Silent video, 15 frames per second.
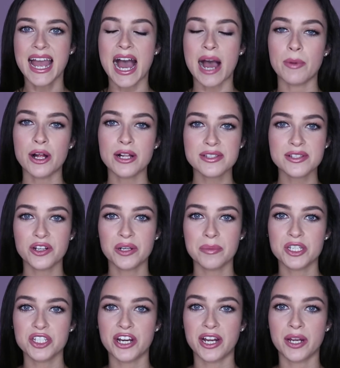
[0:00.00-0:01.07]
I'm also going to
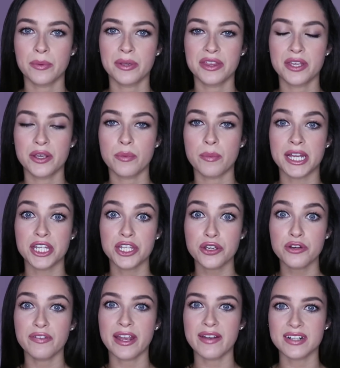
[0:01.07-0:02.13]
be sharing with you my
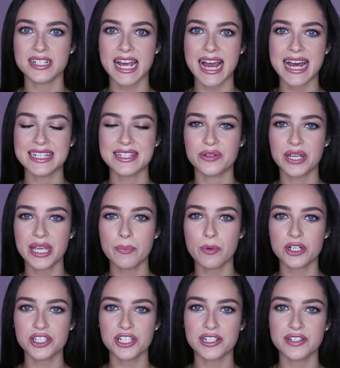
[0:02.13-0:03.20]
new favourite tan, so keep
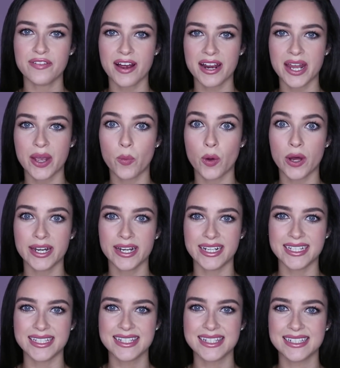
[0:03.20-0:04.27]
watching to find out what it
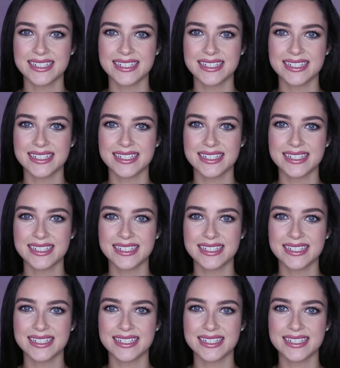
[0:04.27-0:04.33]
is.